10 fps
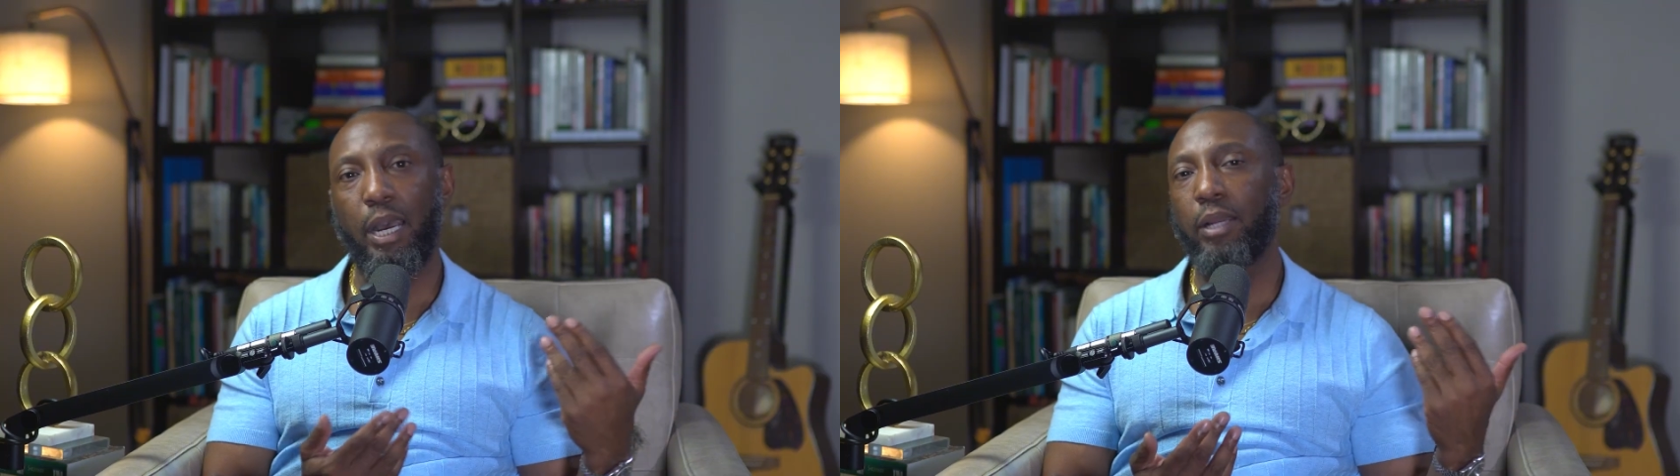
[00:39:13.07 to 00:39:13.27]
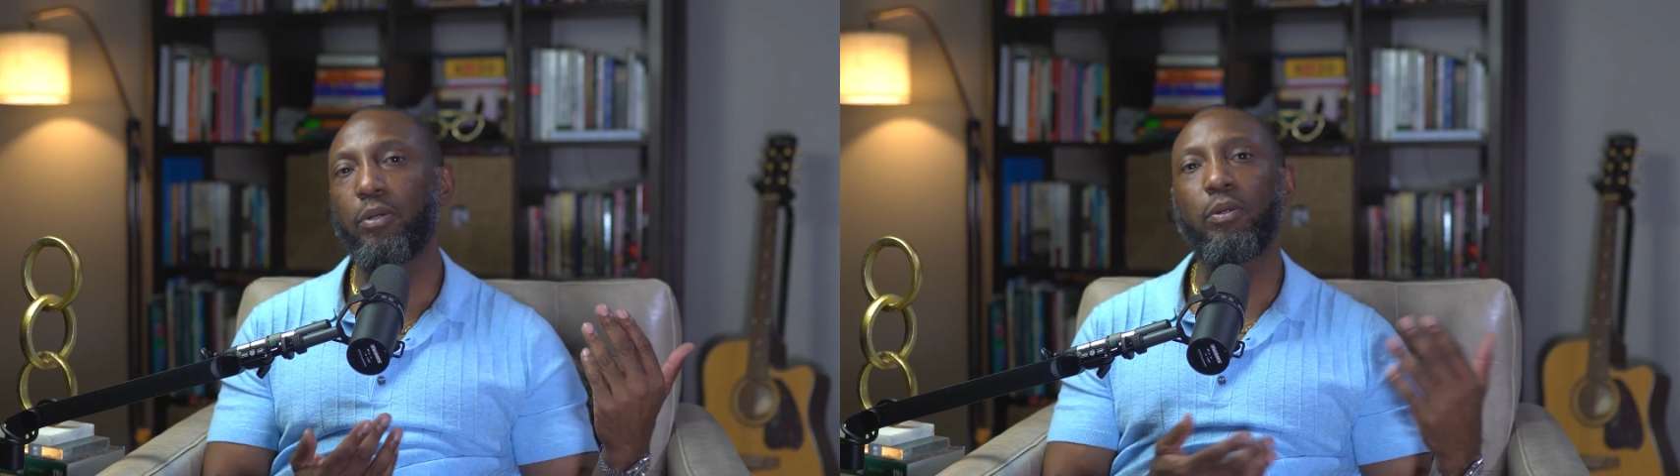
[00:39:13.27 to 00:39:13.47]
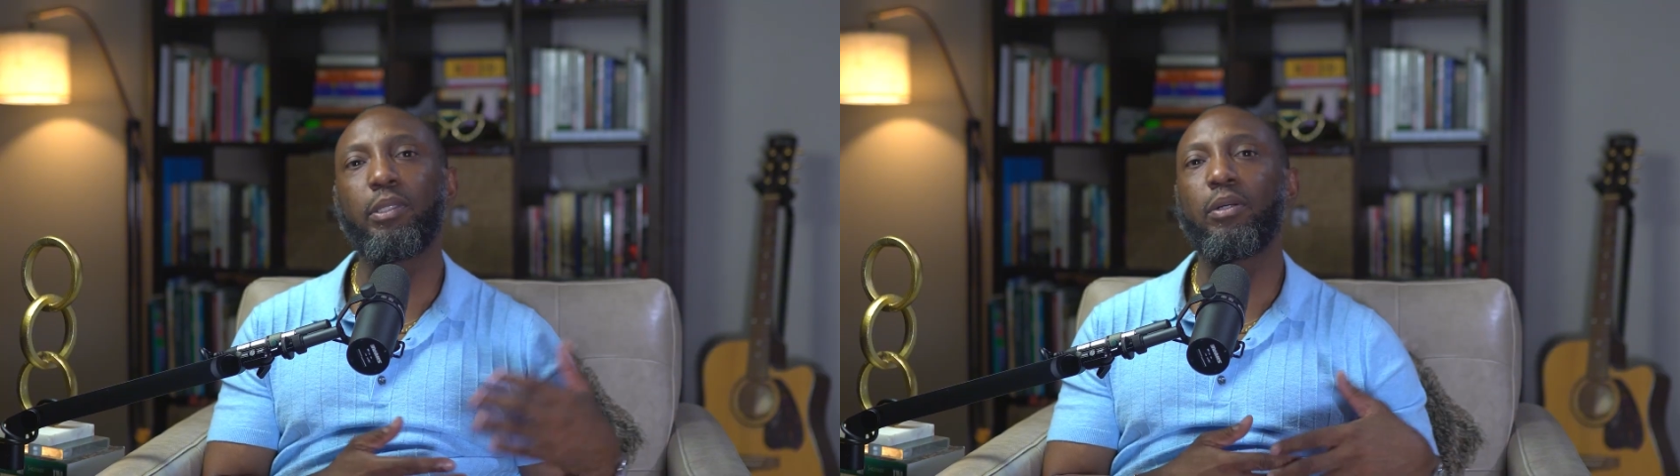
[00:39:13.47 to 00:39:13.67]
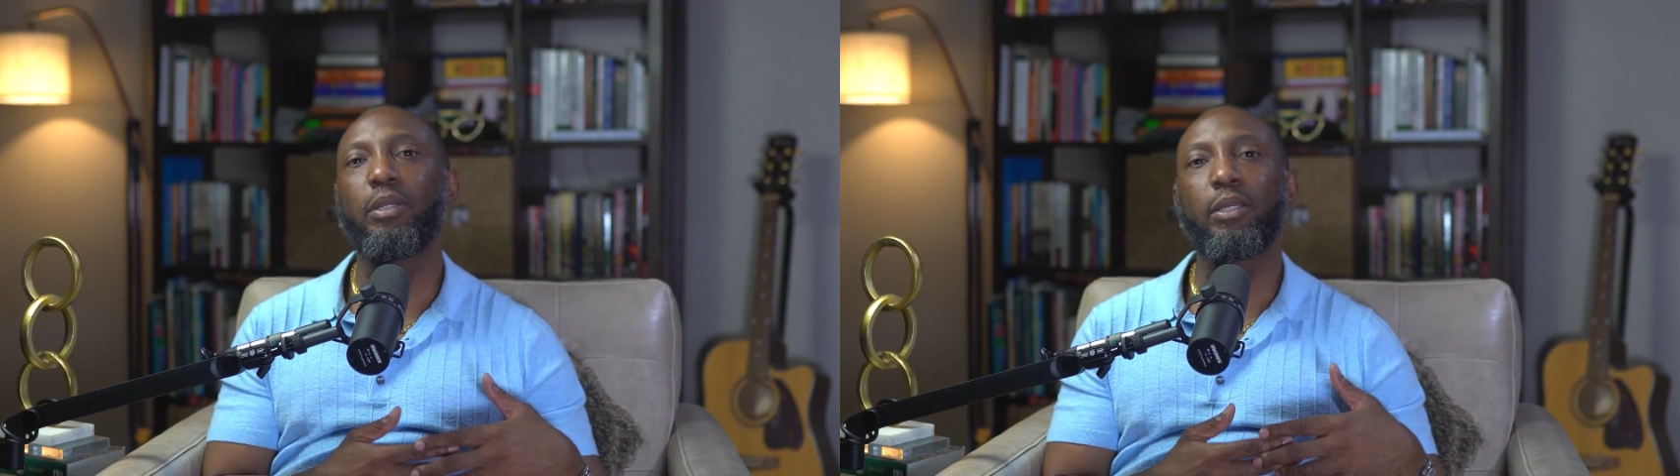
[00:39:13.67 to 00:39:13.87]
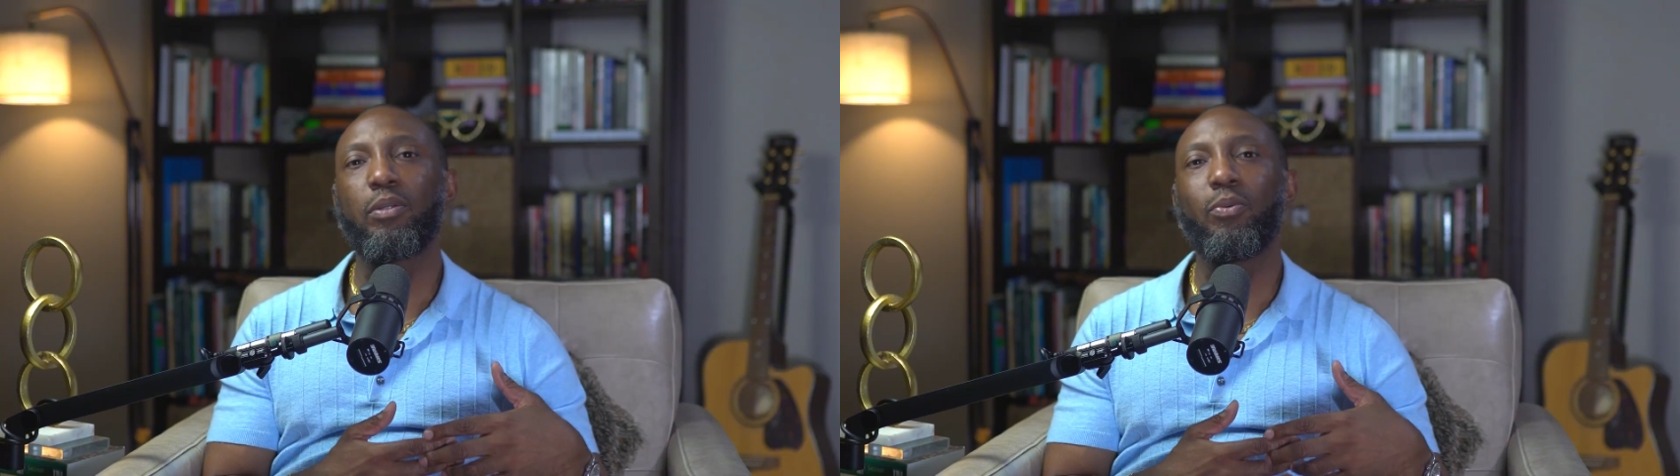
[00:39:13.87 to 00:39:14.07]
I don't know. There are
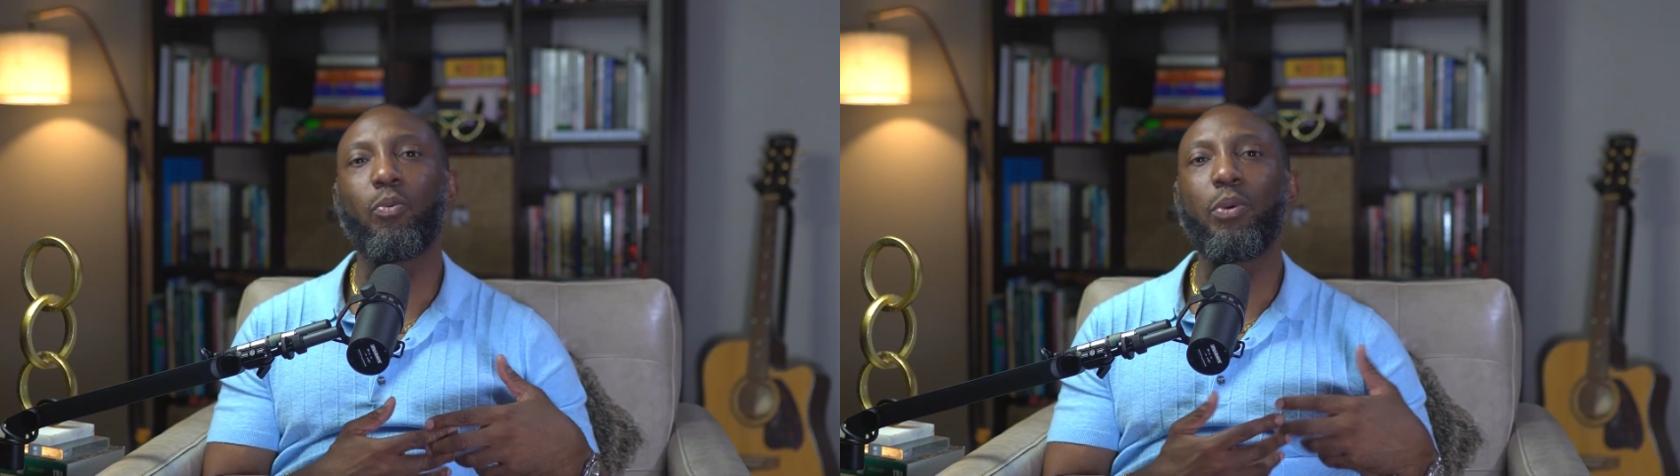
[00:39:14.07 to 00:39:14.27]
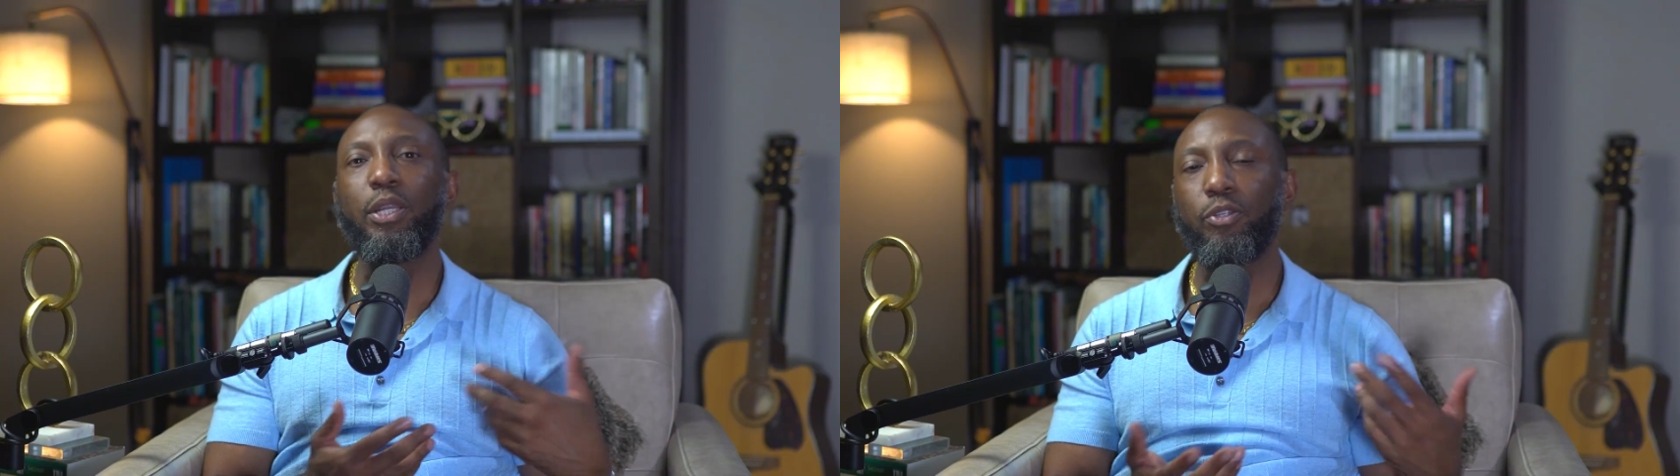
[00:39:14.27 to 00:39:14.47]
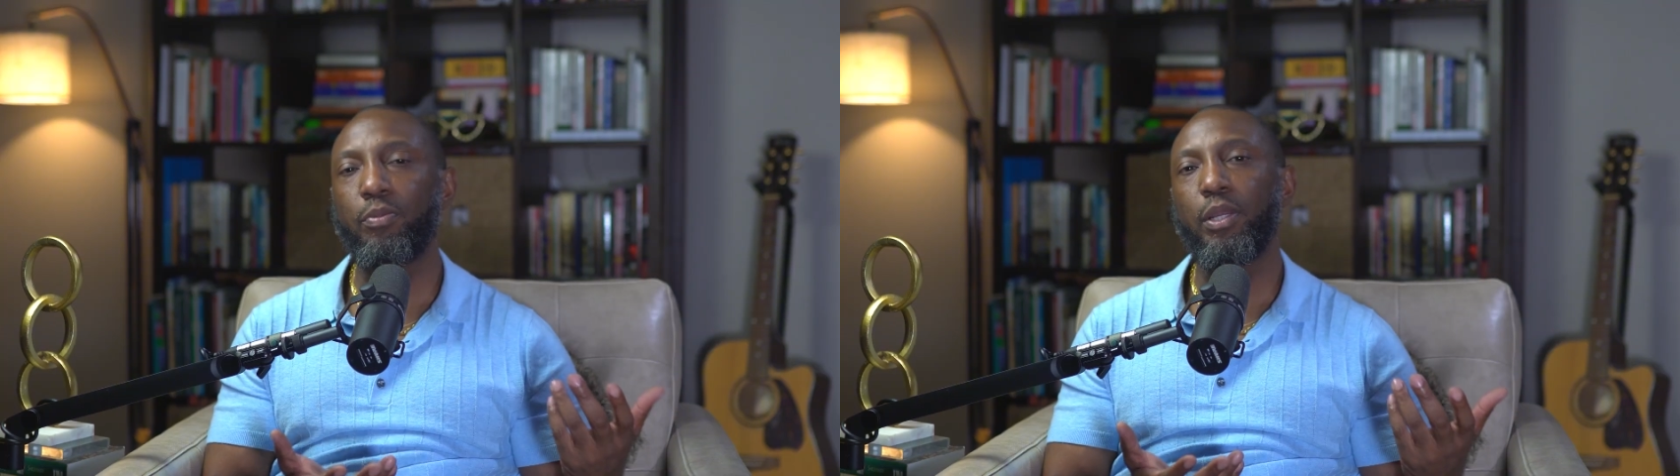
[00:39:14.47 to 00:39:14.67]
like way too